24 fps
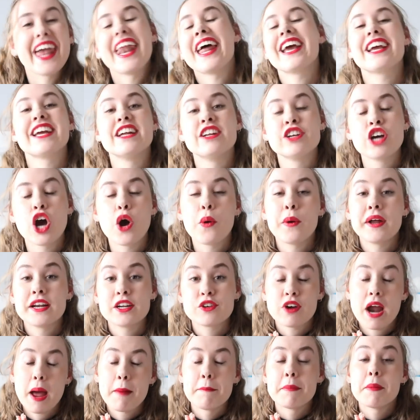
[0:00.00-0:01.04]
and I can go and
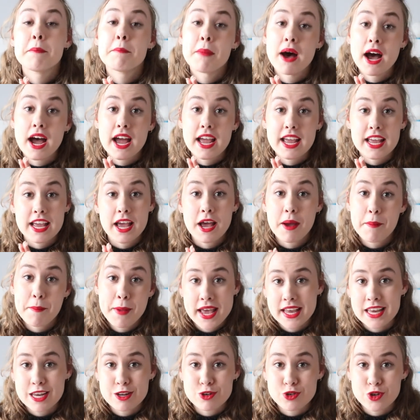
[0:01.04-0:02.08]
grab my
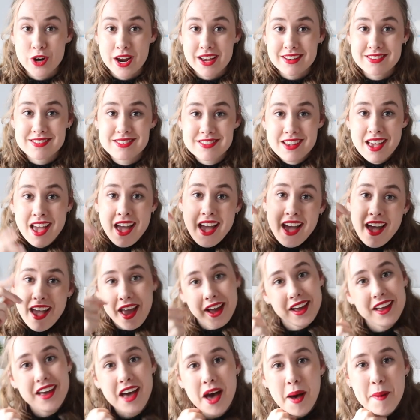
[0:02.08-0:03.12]
Peggy dress
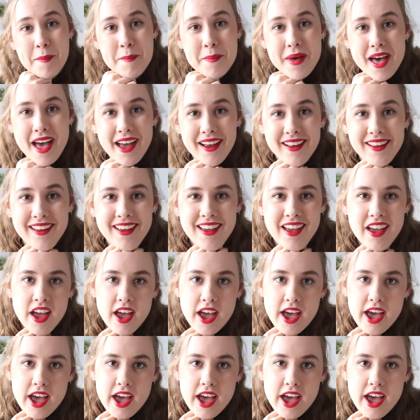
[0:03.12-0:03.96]
and come back